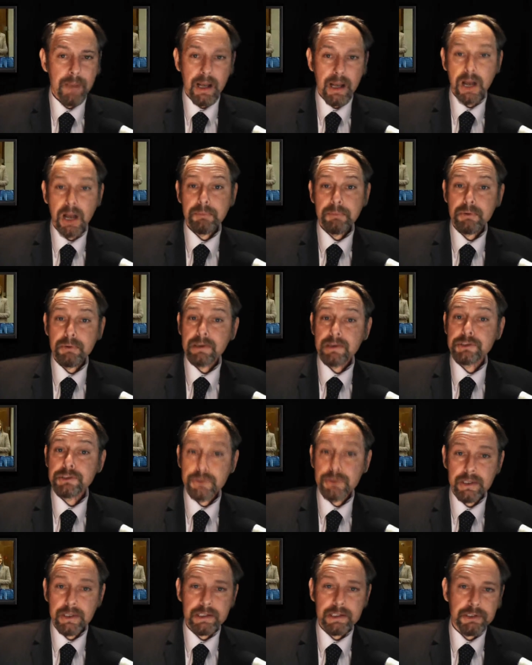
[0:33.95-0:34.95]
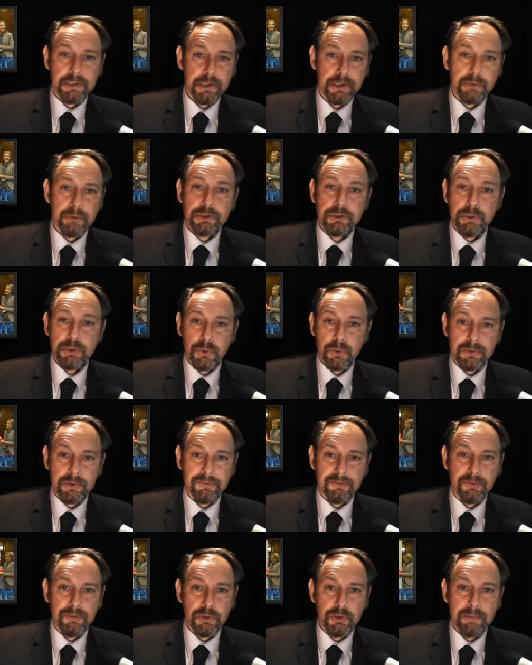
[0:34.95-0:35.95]
I hope you're enjoying the new shorter
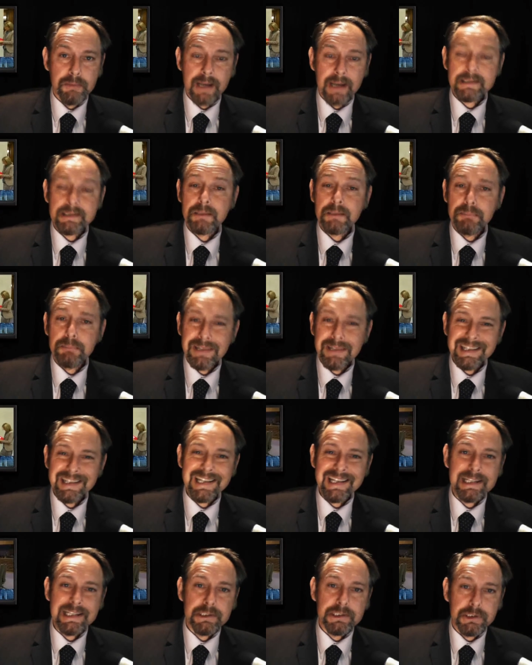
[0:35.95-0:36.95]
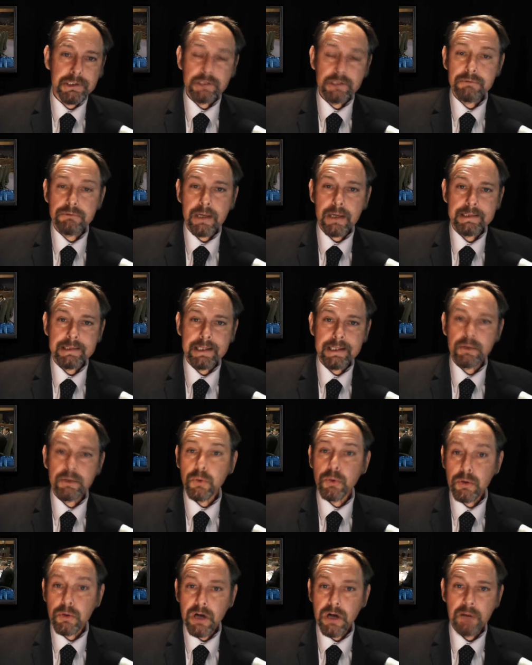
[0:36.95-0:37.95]
format. Please do write in
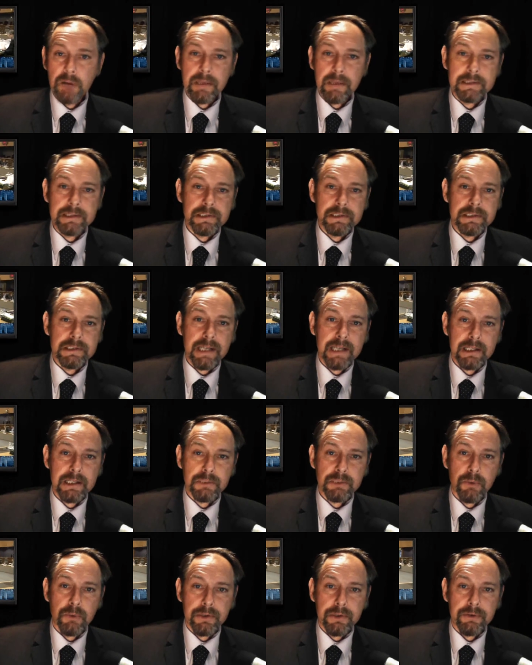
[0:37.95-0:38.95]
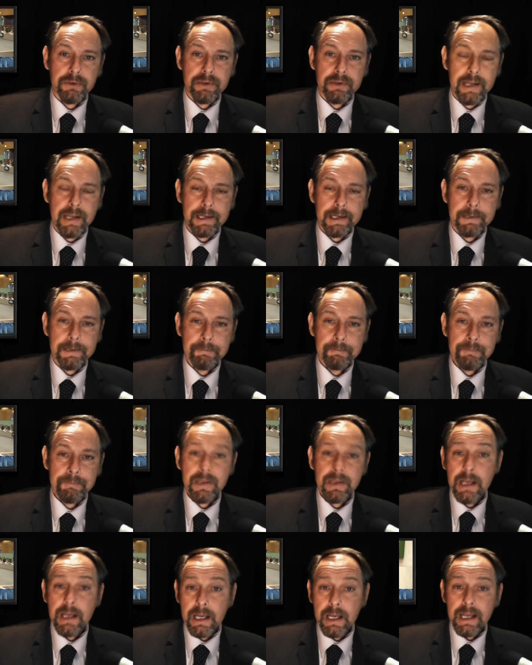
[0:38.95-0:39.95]
or comment to tell us what you think.
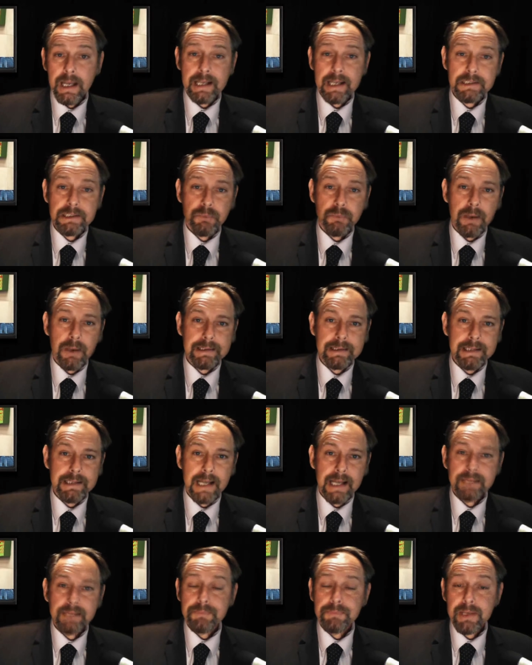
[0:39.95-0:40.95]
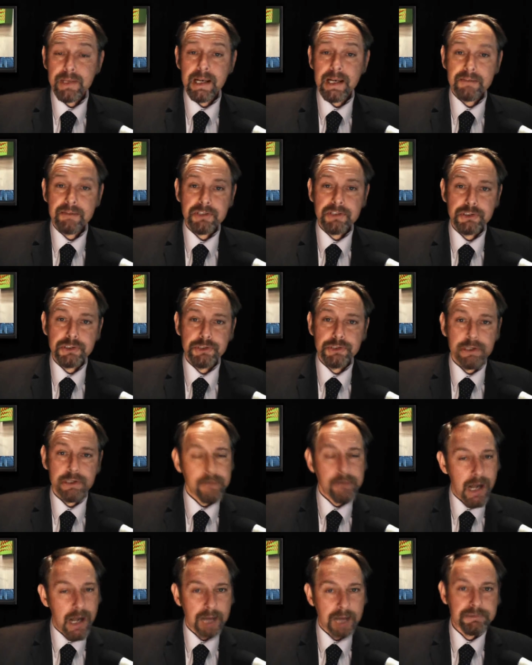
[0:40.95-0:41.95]
It's Wednesday, the 11th of
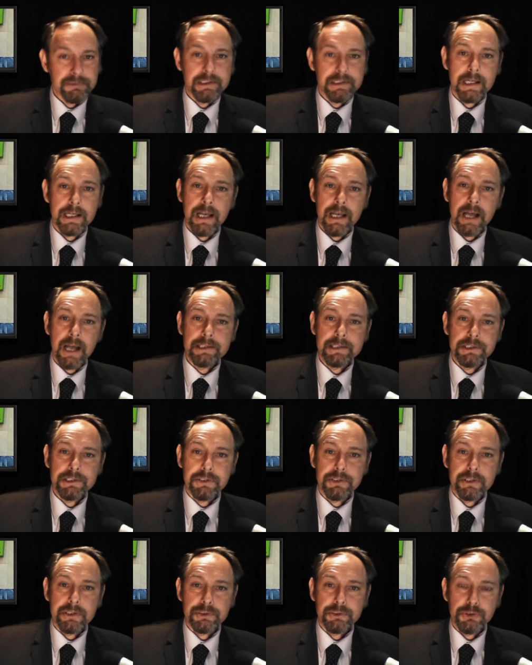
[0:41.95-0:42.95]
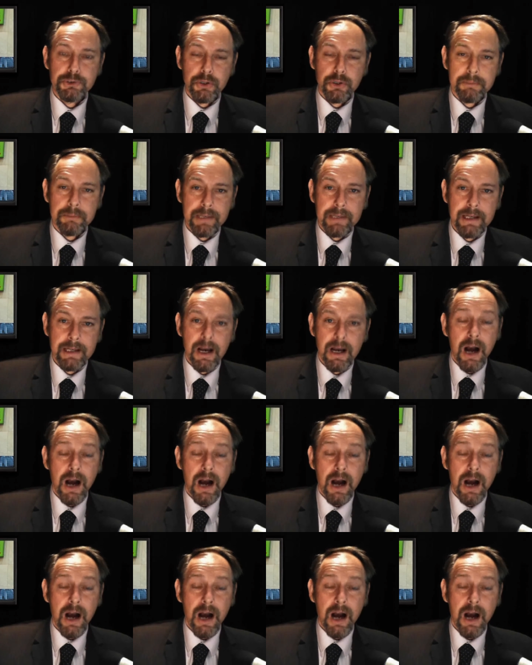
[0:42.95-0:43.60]
June. I'm delighted you can join me.